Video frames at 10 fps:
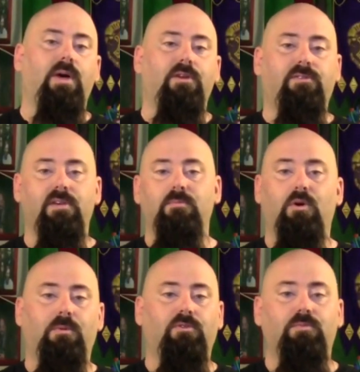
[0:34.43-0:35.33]
whether
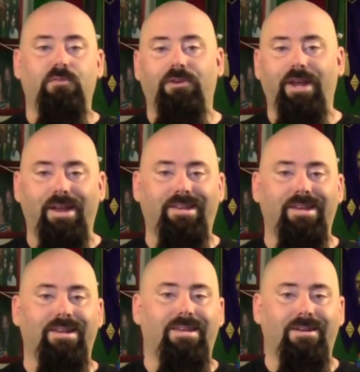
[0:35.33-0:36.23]
T-Mobile's moving
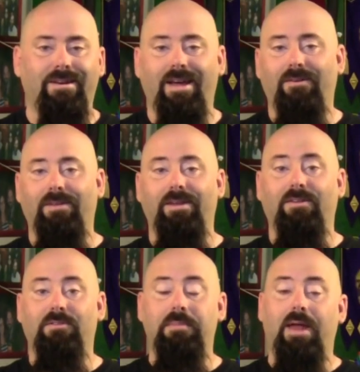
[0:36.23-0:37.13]
to AT&T or not, it really
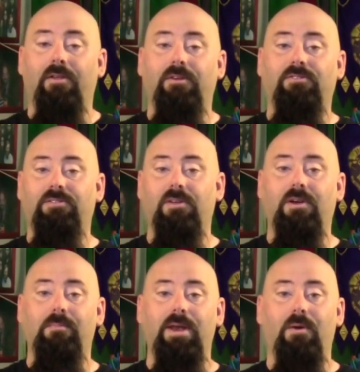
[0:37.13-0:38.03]
doesn't matter. They're still
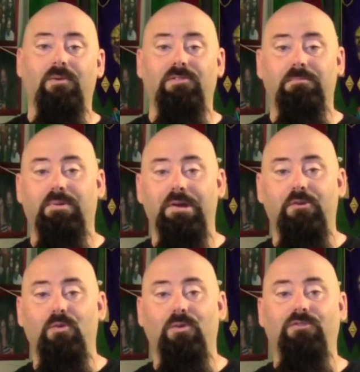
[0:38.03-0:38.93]
coming out with some pretty
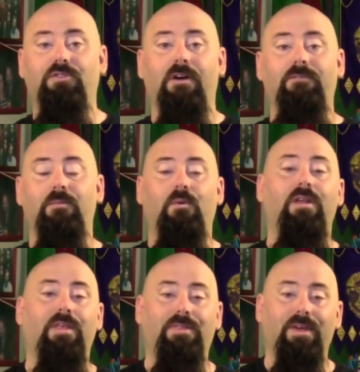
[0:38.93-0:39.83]
cool stuff. And one
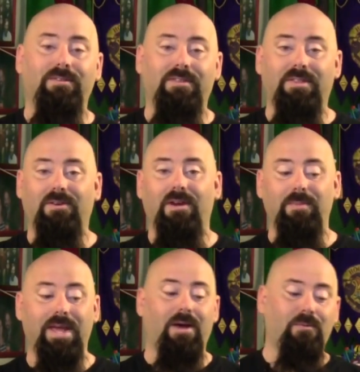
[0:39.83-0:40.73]
of the things that they're
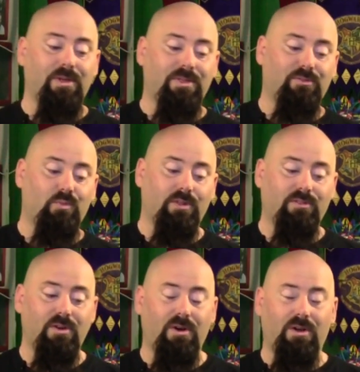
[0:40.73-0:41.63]
coming out with is what's
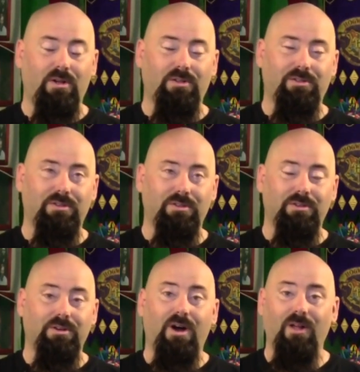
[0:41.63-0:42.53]
called
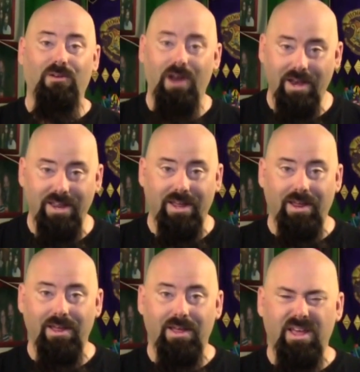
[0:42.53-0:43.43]
Caller
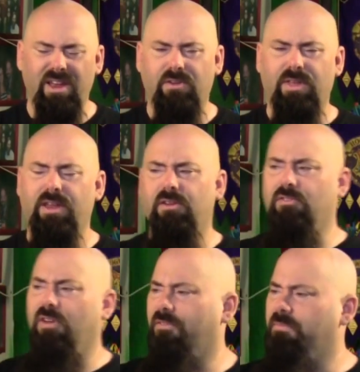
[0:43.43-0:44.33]
ID. And you're thinking to
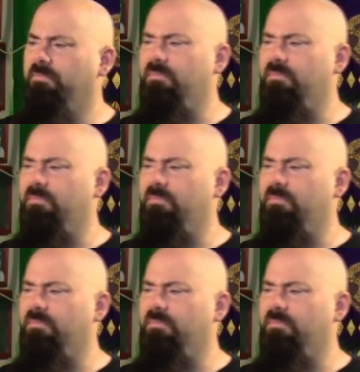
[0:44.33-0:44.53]
yourself,